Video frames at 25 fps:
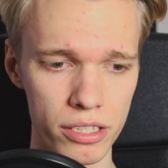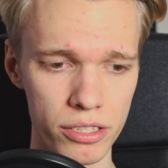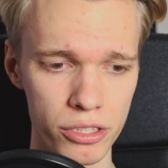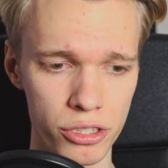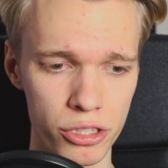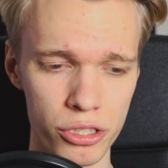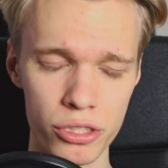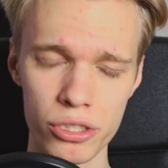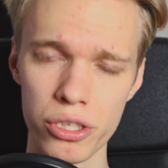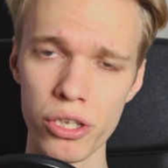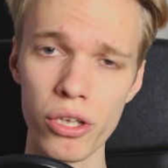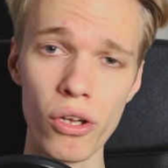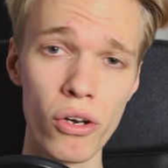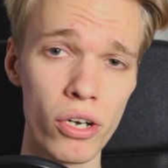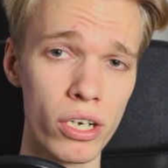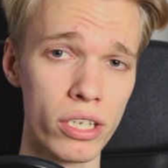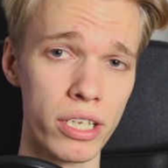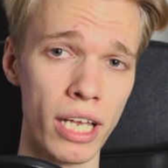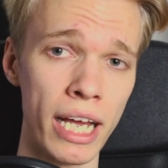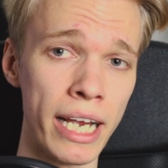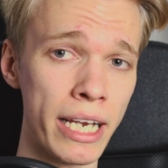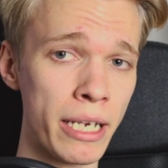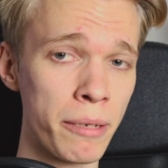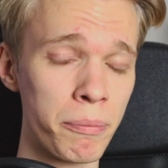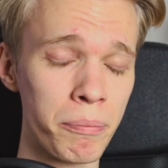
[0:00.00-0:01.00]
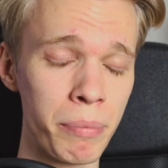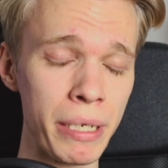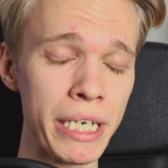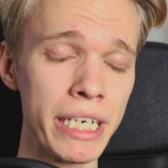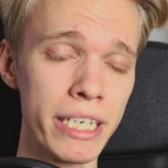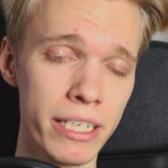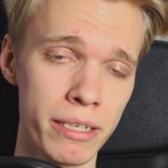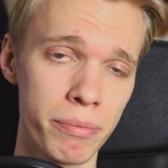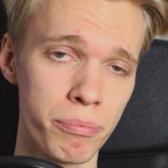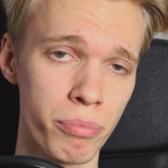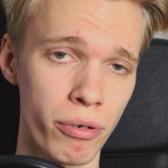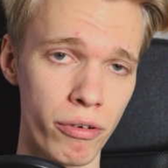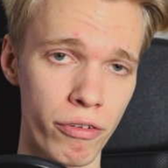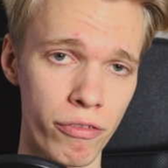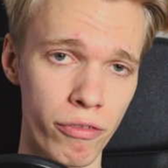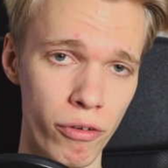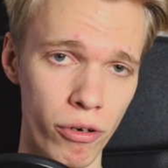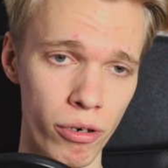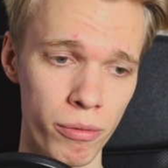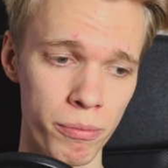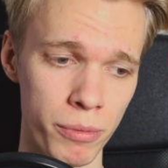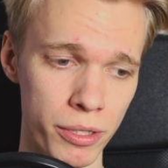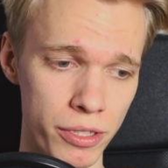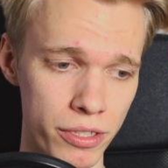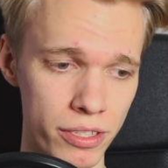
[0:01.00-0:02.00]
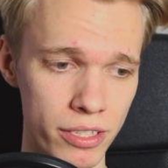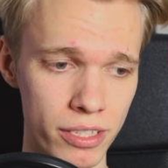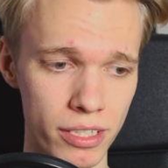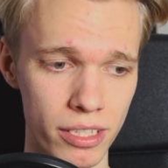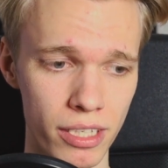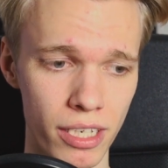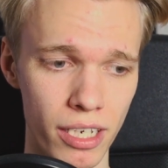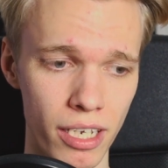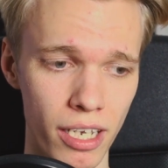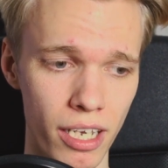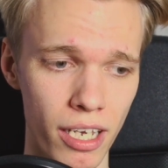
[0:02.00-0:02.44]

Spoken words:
just look like peak performance.